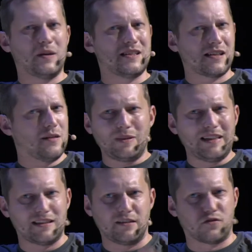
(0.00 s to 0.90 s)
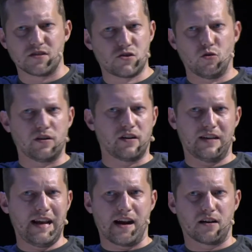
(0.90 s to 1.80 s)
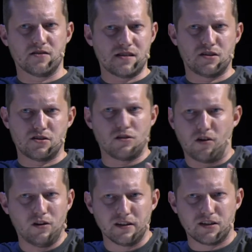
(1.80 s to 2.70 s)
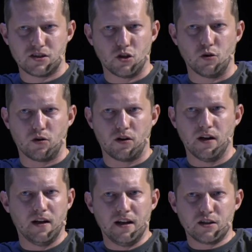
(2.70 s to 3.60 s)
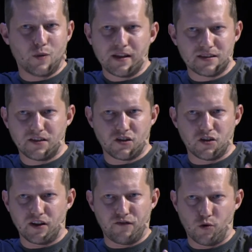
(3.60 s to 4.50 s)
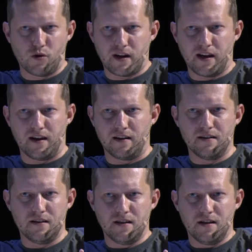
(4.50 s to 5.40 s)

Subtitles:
but it's a completely different story there, because it only took 20, 30, 40,